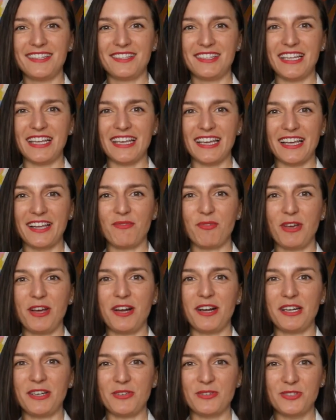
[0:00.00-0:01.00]
thinking we
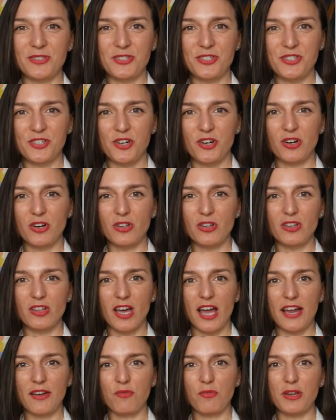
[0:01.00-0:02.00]
are in
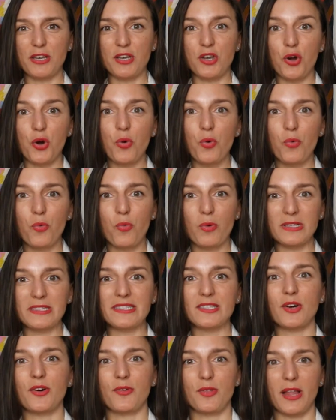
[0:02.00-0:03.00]
control, and we know
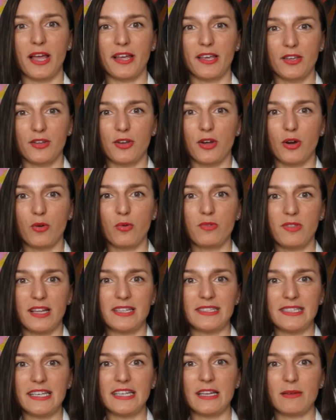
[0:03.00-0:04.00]

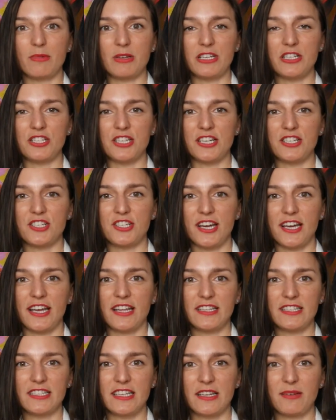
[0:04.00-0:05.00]
that's it. I'm gonna change
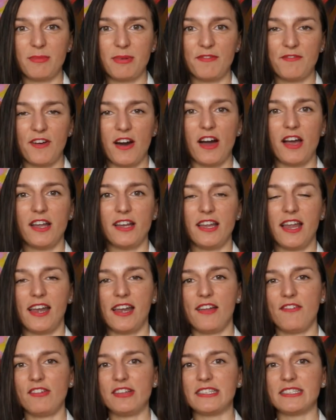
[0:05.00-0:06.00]
diet. It's gonna be fine,
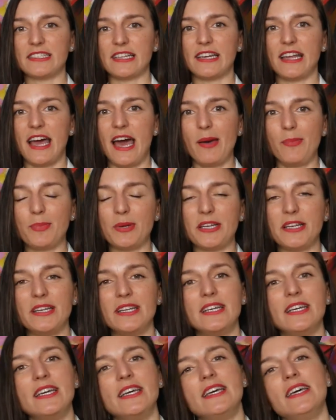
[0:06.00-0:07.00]
and everything's gonna happen.
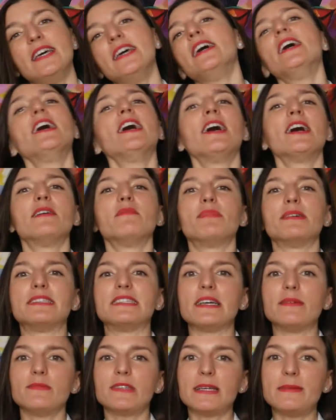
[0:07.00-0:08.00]
But
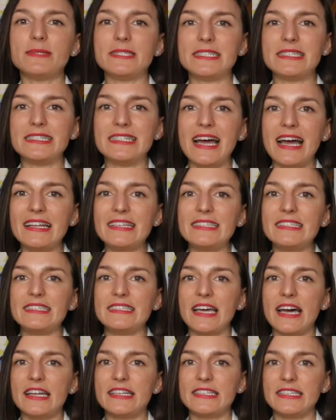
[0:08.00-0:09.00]
sometimes it's not
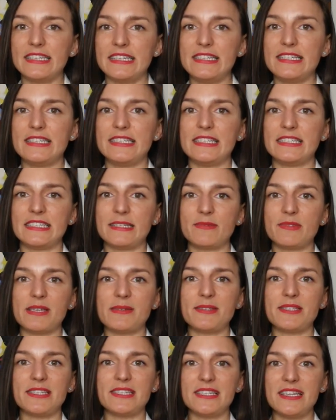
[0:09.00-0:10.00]
that easy.
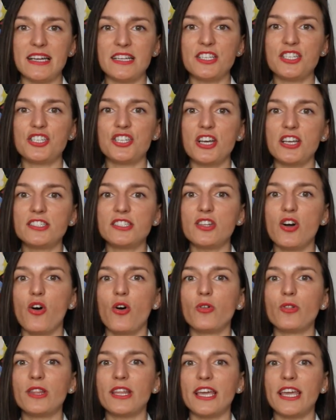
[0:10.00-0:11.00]
Sometimes it's not just
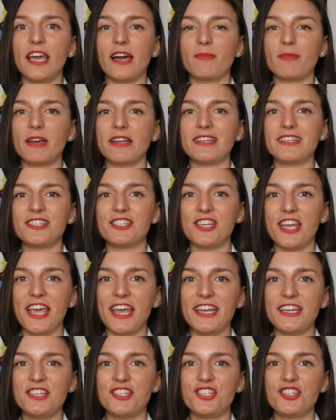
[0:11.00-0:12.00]
only I'm gonna
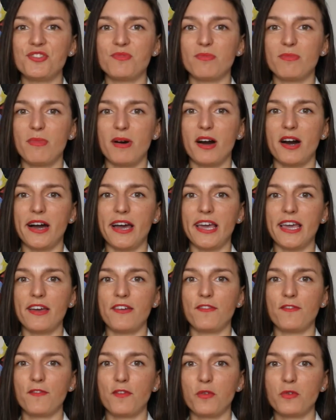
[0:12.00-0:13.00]
change
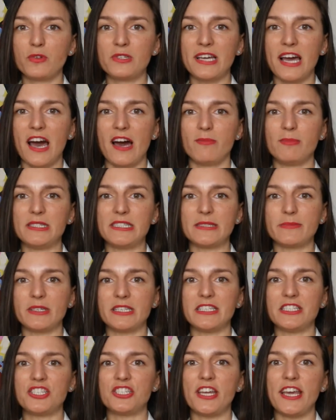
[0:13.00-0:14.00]
my food habits, I'm
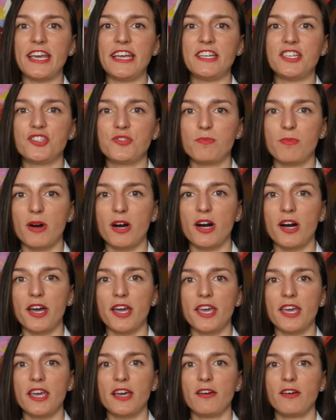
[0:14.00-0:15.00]
gonna change
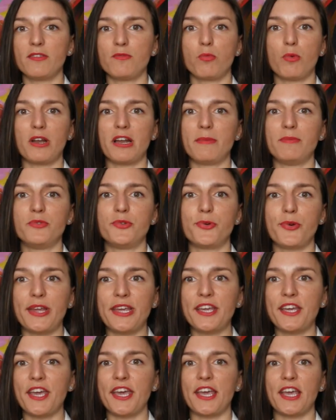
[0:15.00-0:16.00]
what I'm
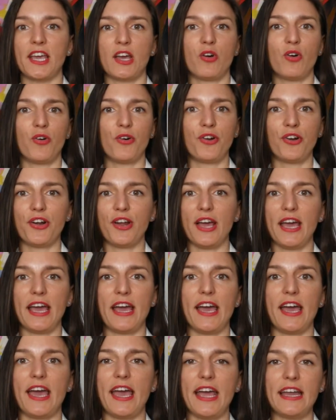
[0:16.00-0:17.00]
drinking or
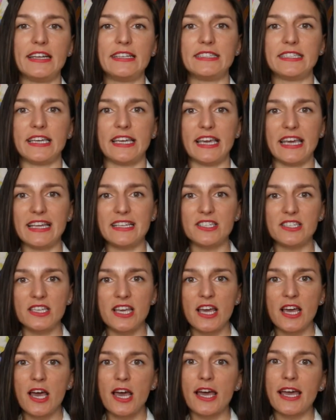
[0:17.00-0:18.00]
anything.
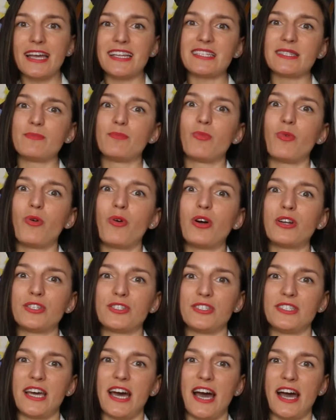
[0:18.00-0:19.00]
It's more
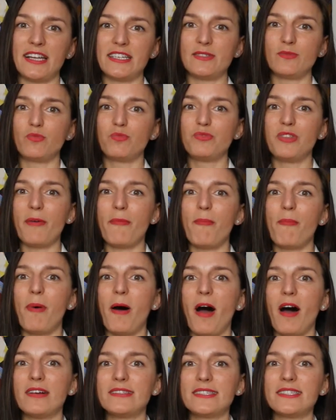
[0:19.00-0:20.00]
to that. The
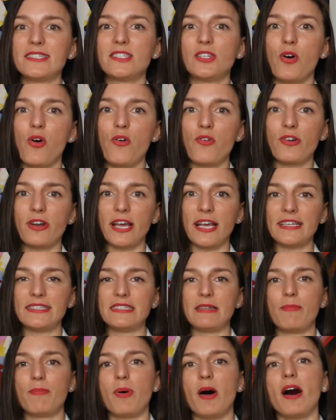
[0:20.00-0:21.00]
past stories,
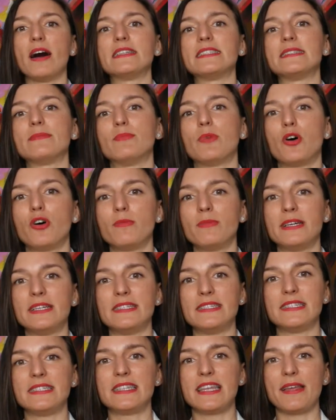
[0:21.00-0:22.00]
the past
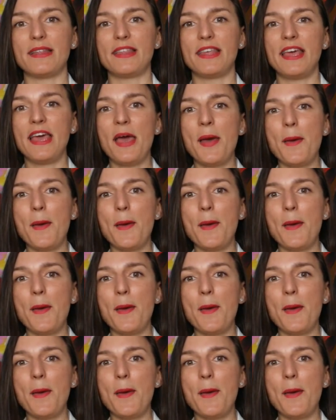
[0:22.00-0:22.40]
moments, that